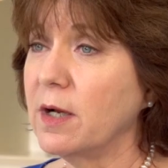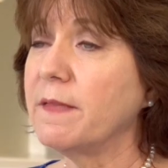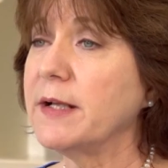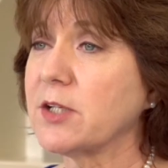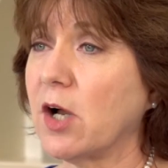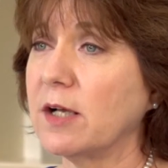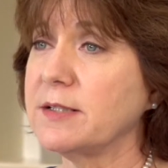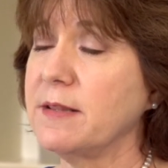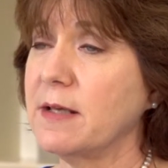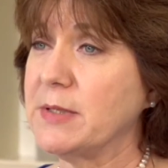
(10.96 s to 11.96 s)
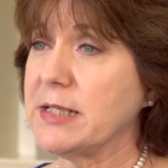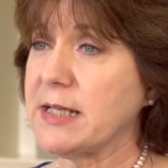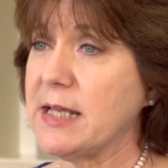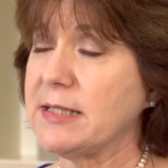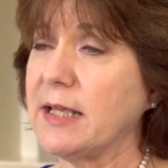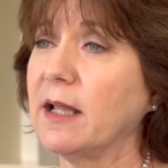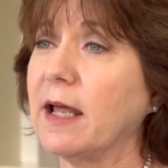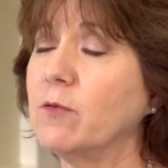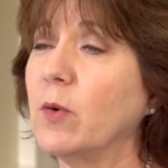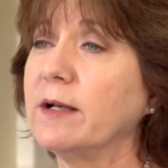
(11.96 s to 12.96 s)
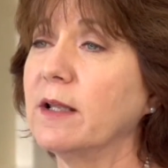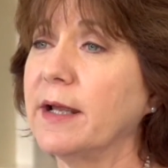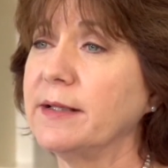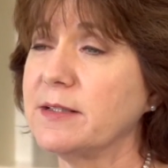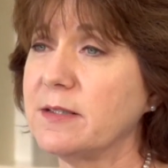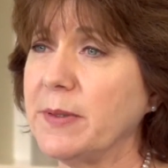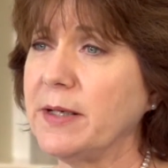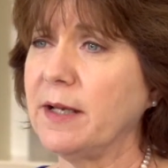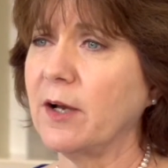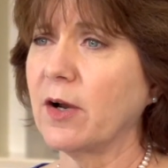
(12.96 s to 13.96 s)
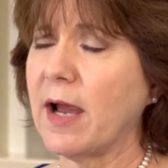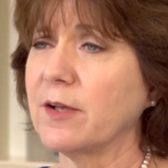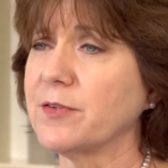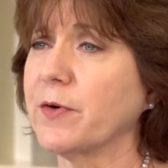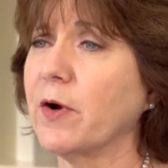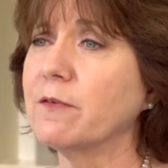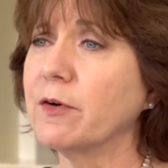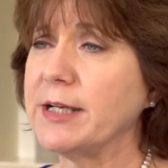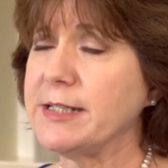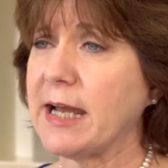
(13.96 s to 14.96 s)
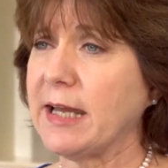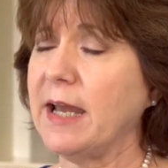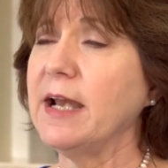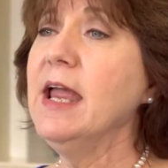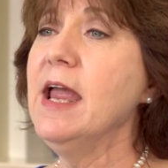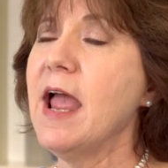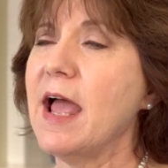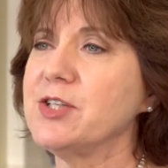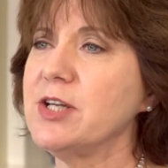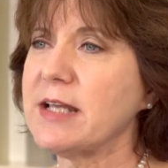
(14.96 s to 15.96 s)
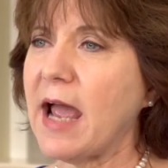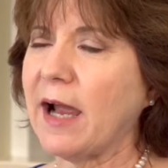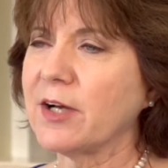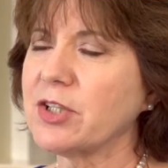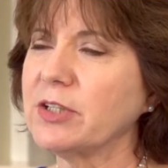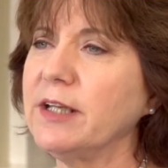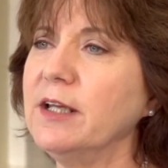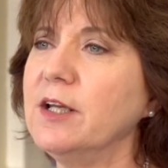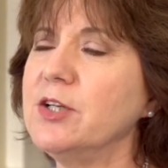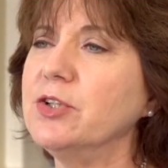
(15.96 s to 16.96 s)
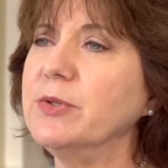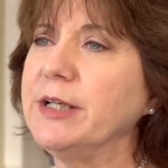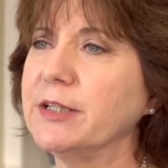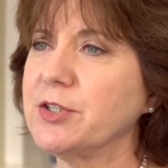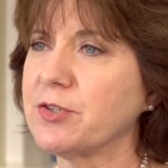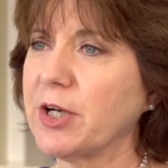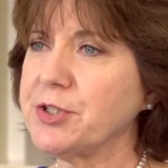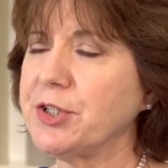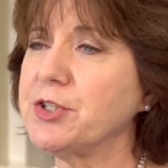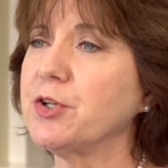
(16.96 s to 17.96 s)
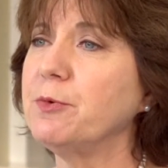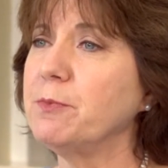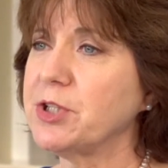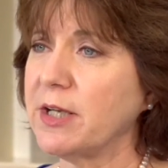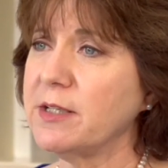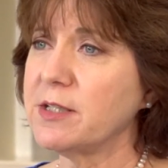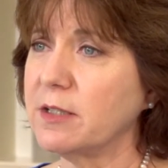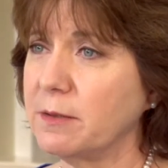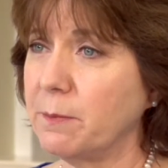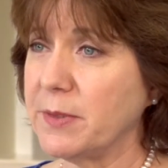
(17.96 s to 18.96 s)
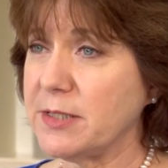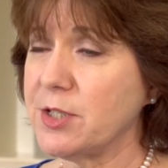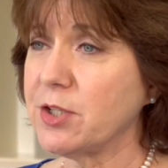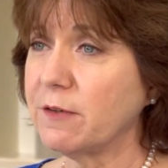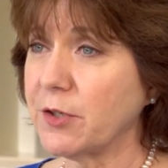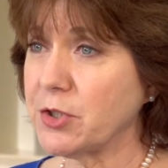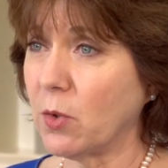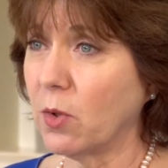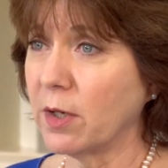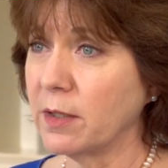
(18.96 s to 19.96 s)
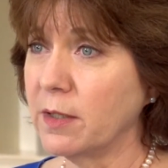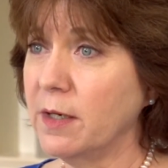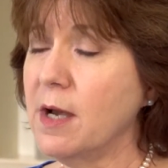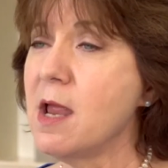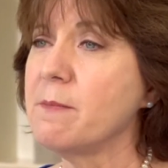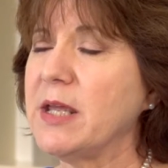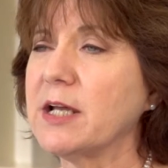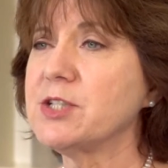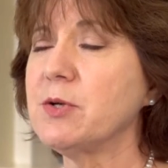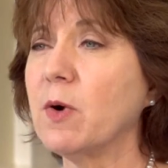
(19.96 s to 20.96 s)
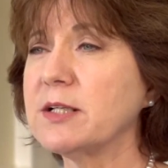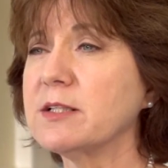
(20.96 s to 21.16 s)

that's causing them to stay single. I have one client that's been in her house for over a decade and she's actually doing construction to change the position of her door because she wants a